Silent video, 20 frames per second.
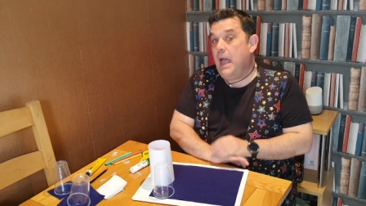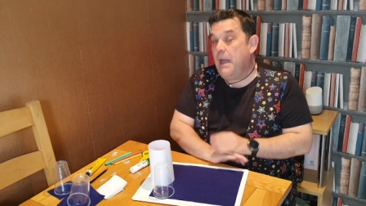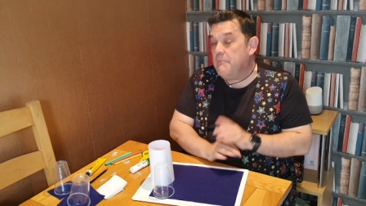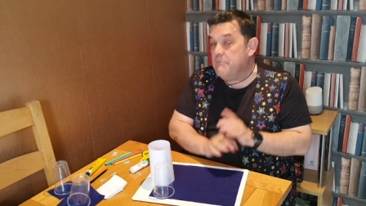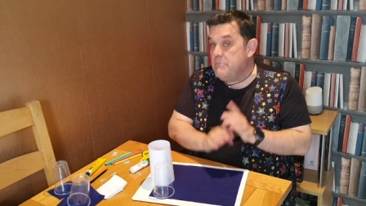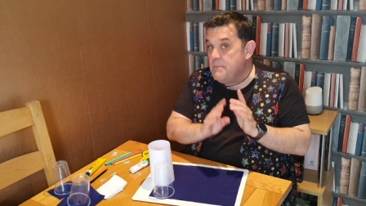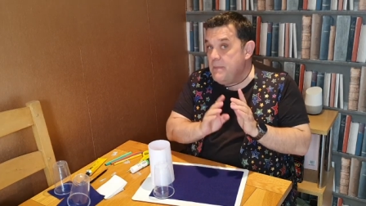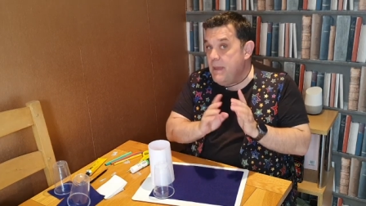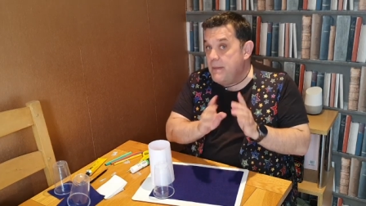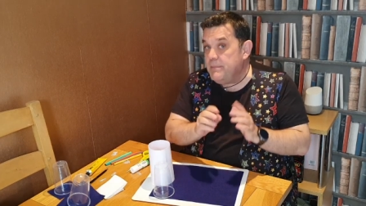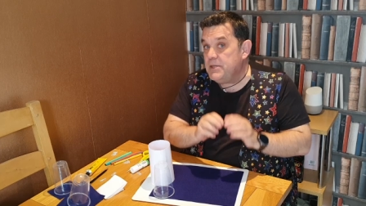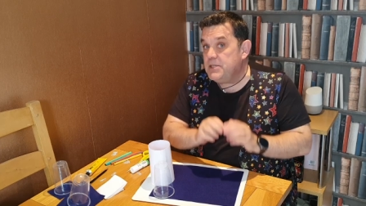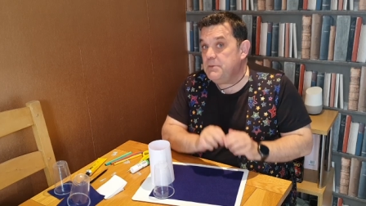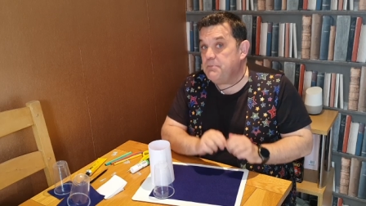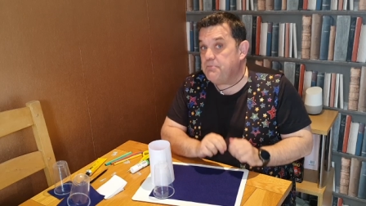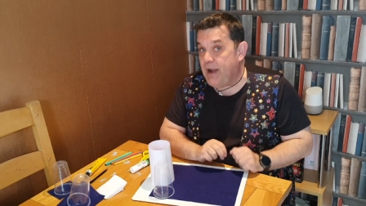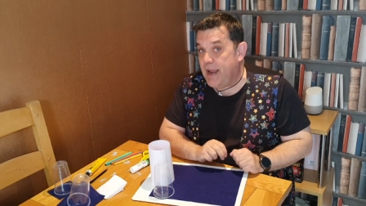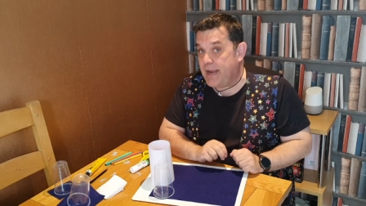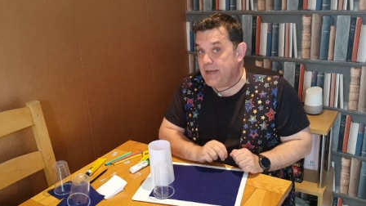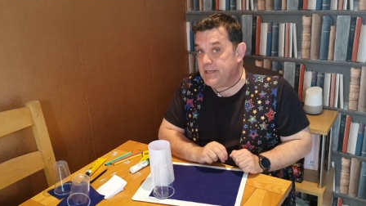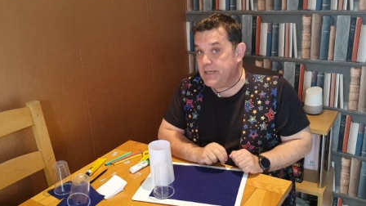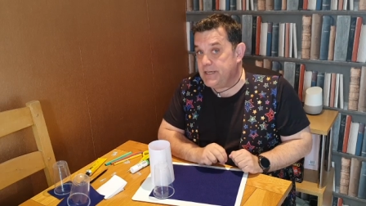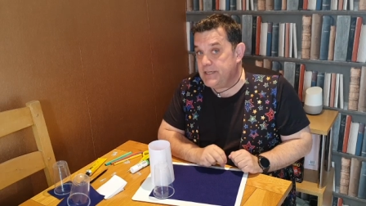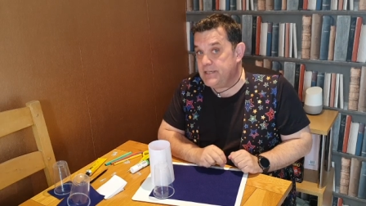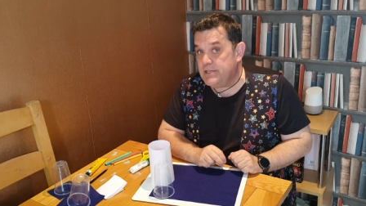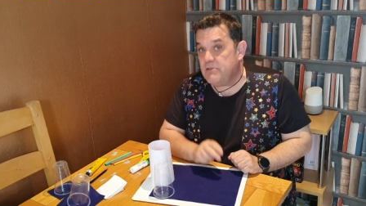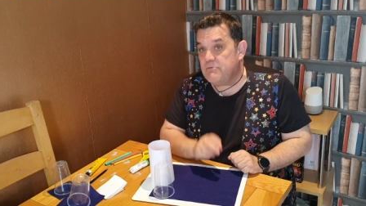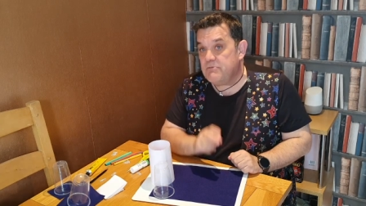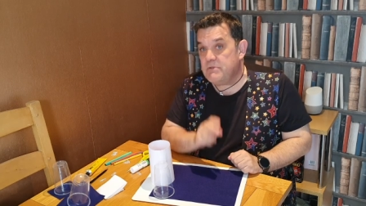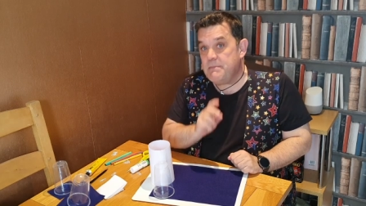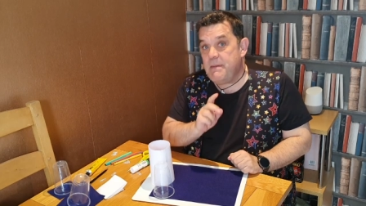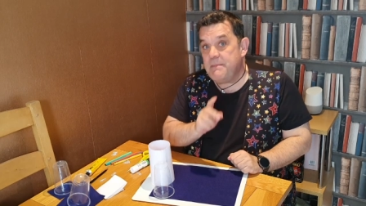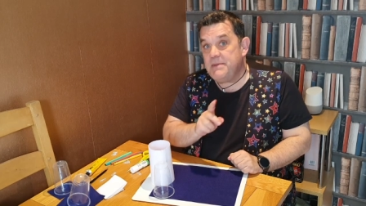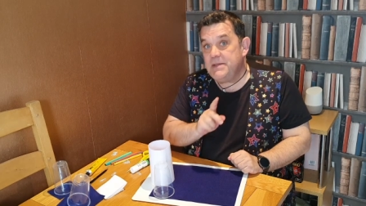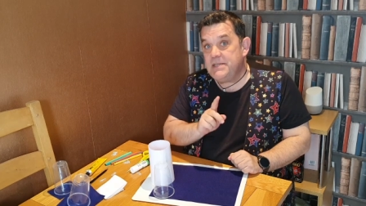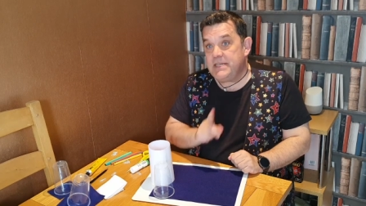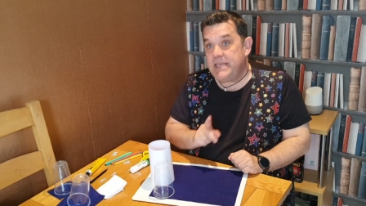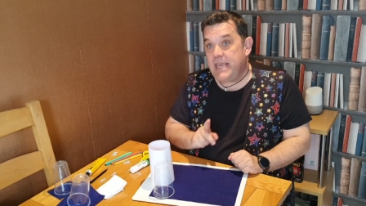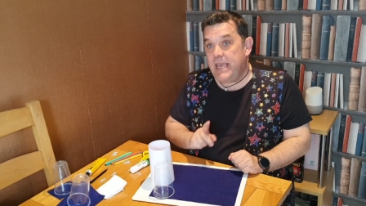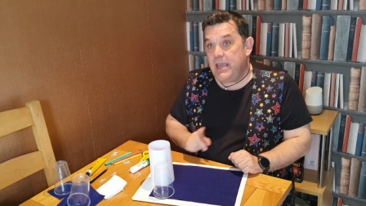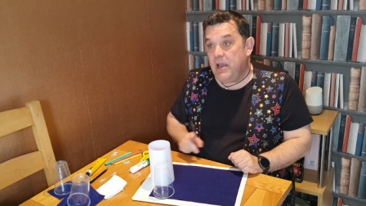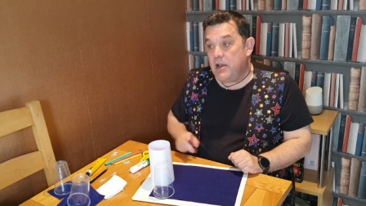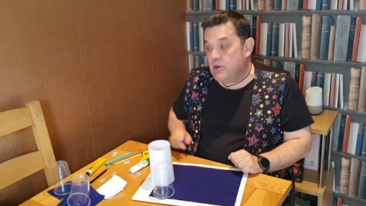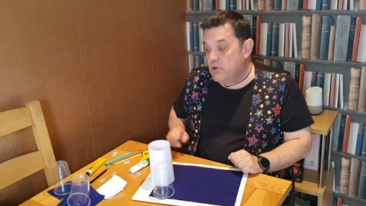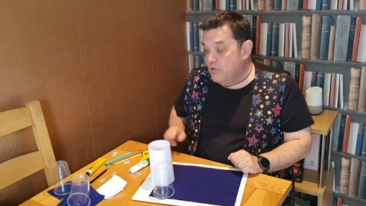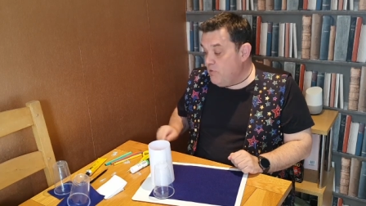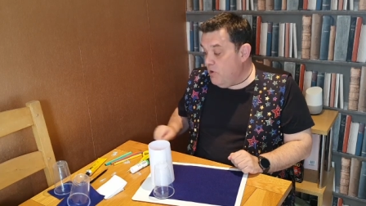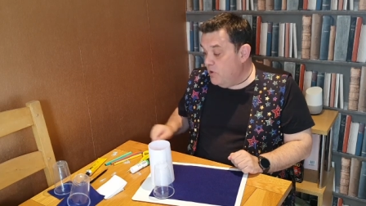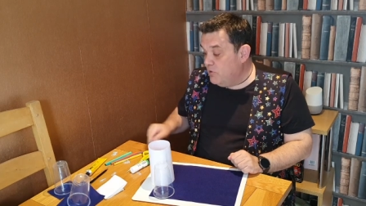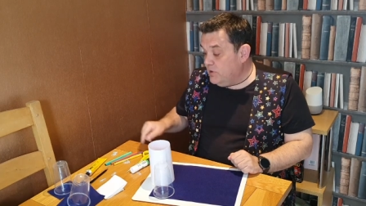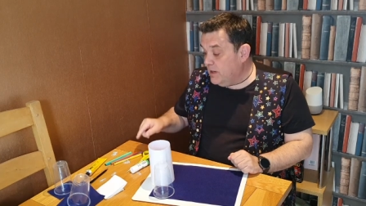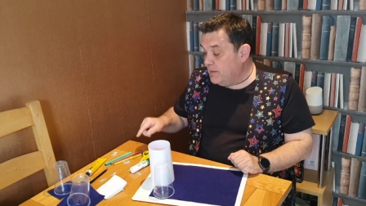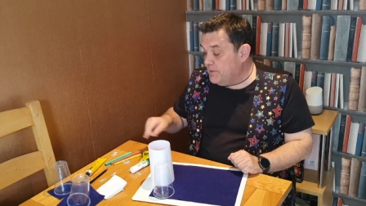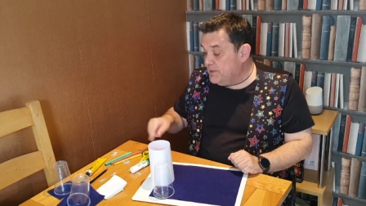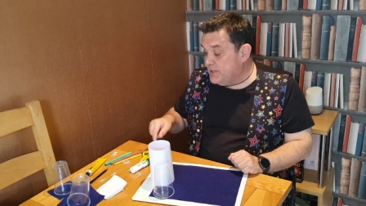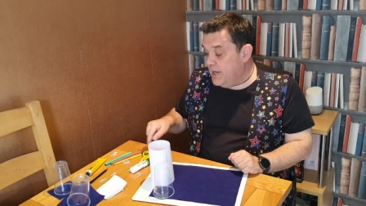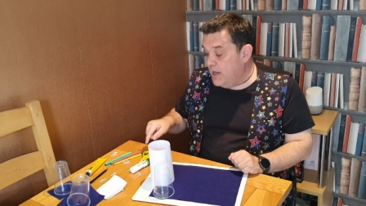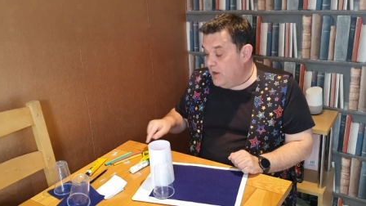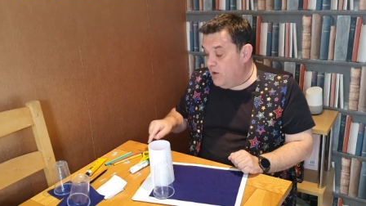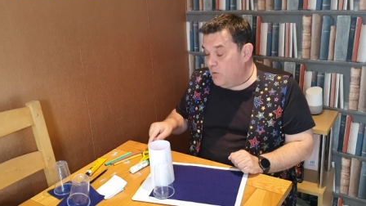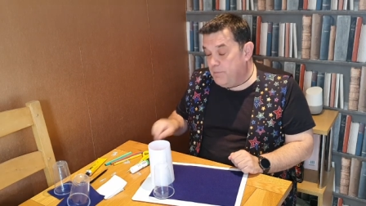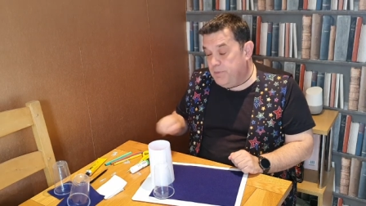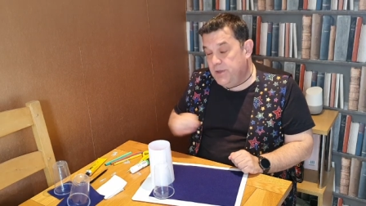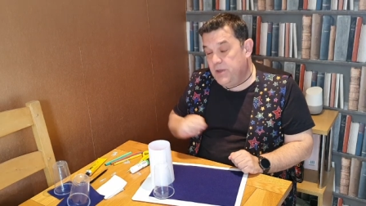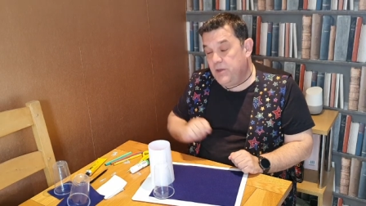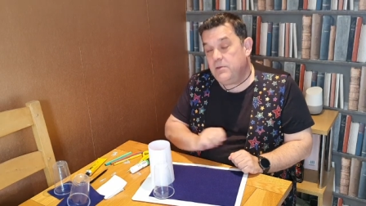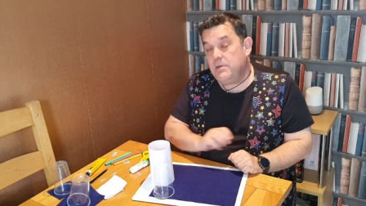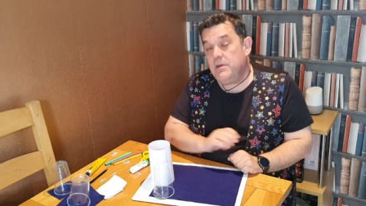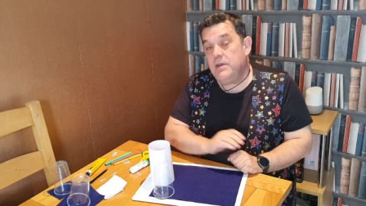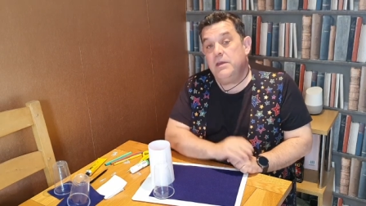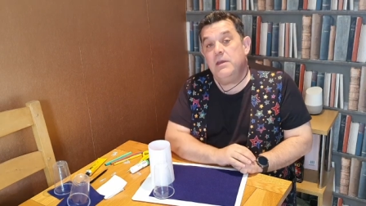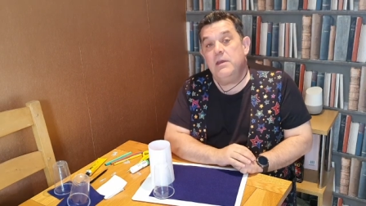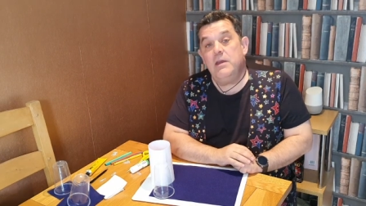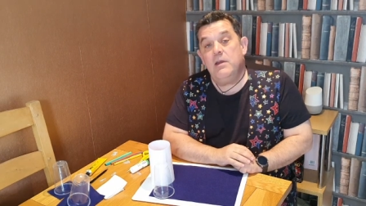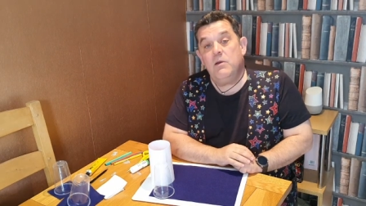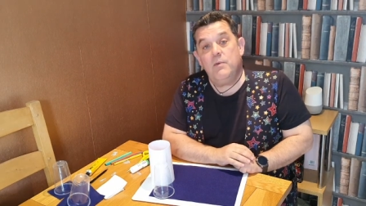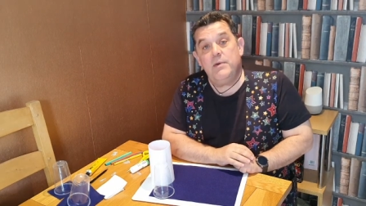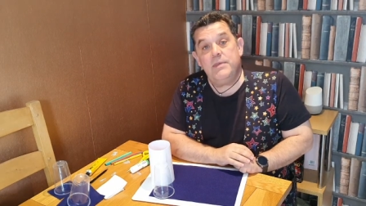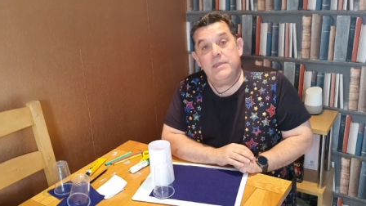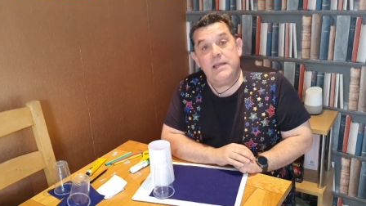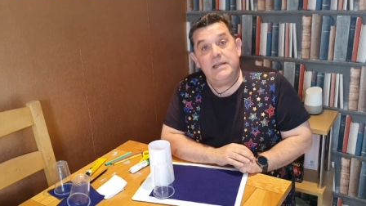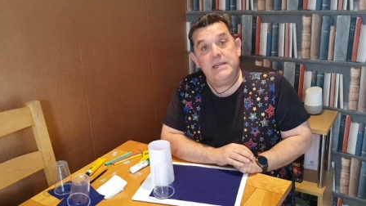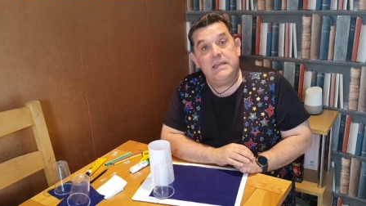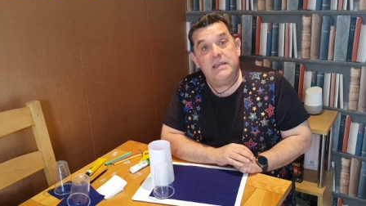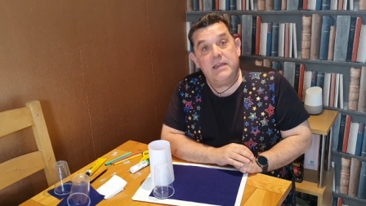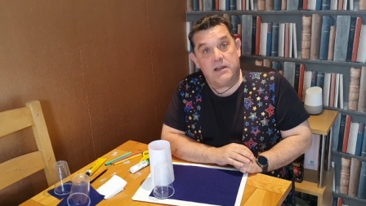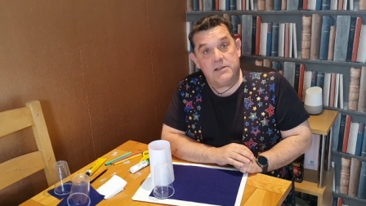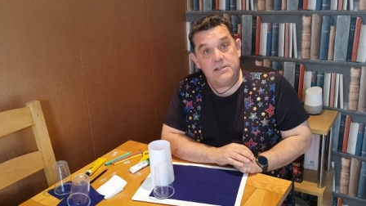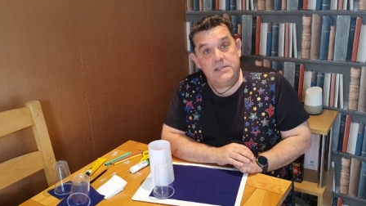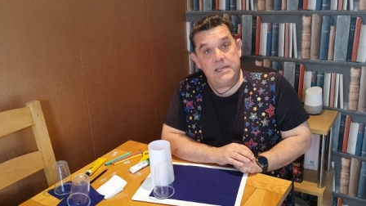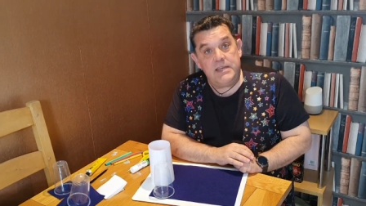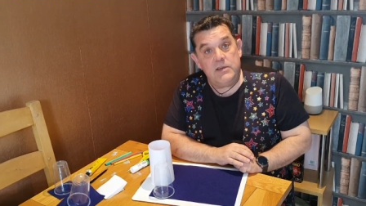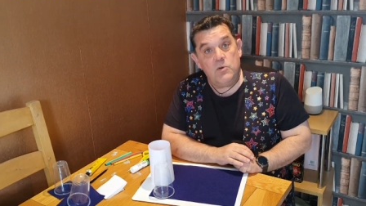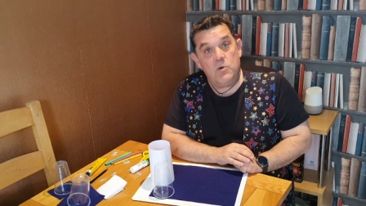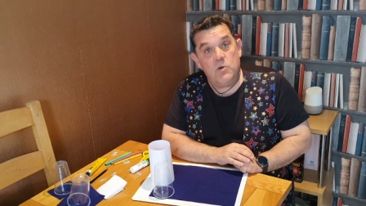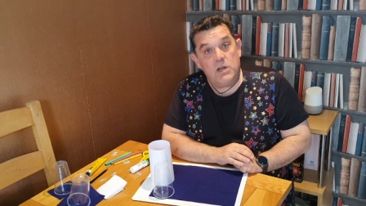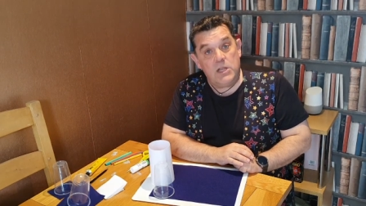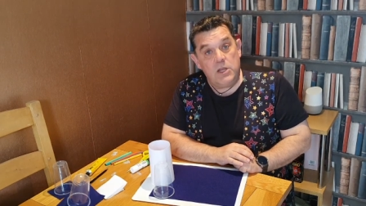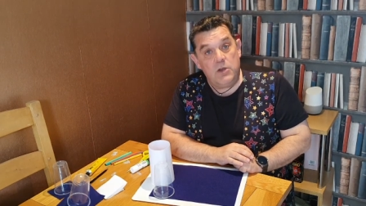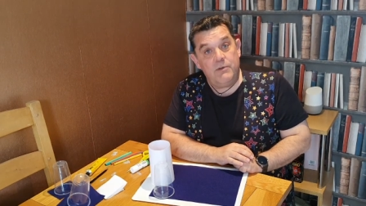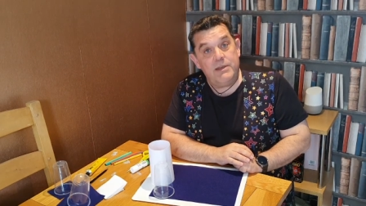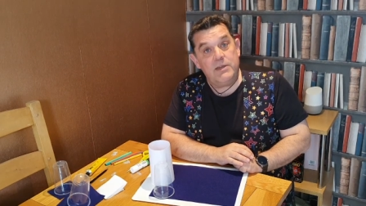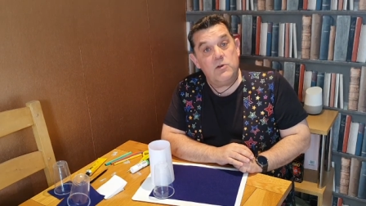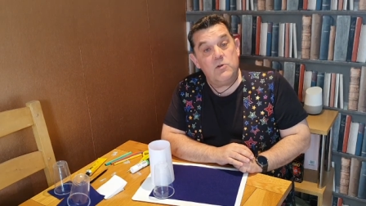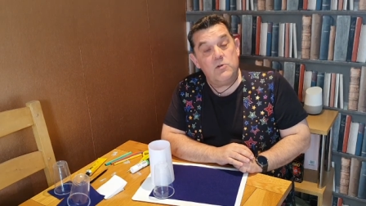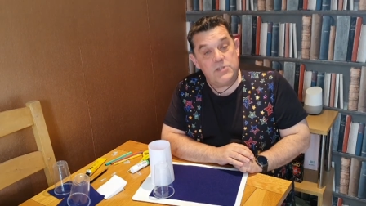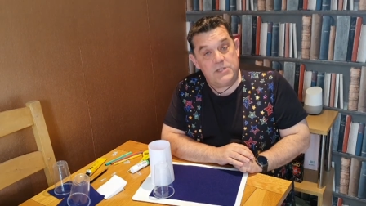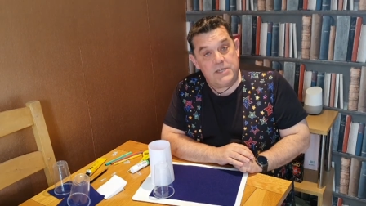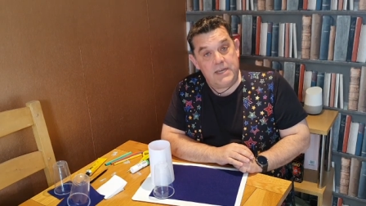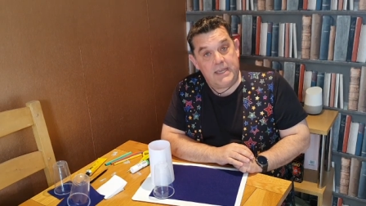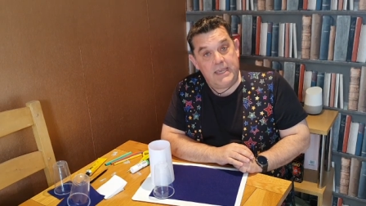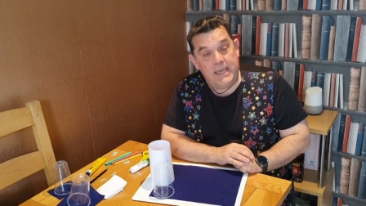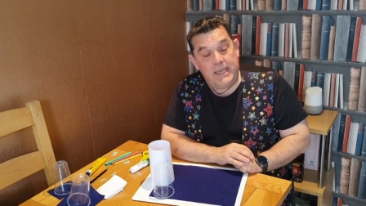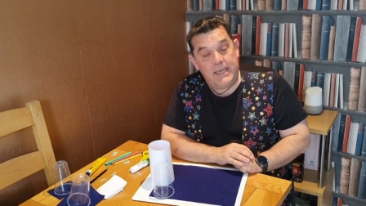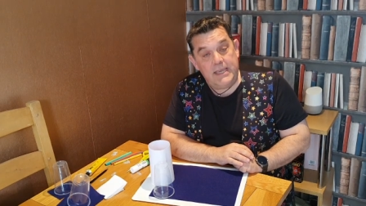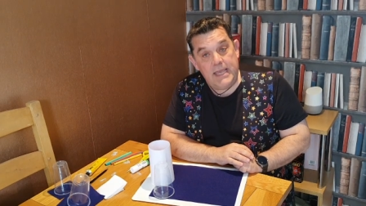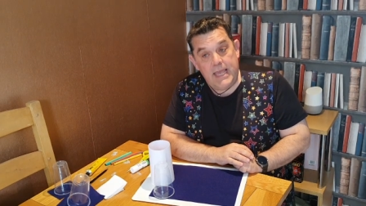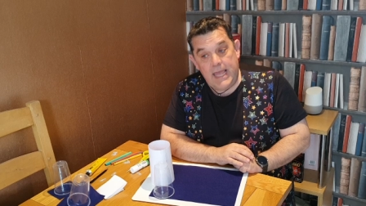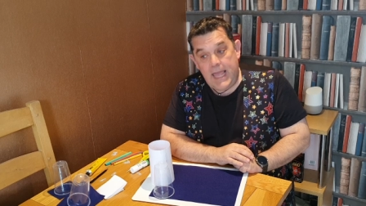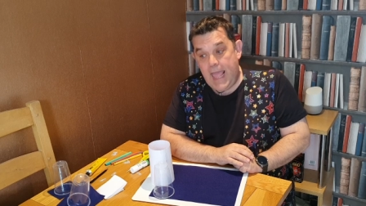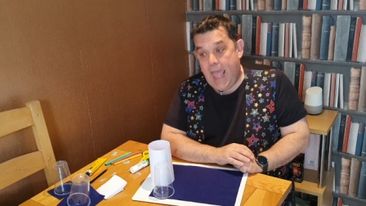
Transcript: Remember to practice. Remember to get a grown up to help you with any cutting or gluing or sticking.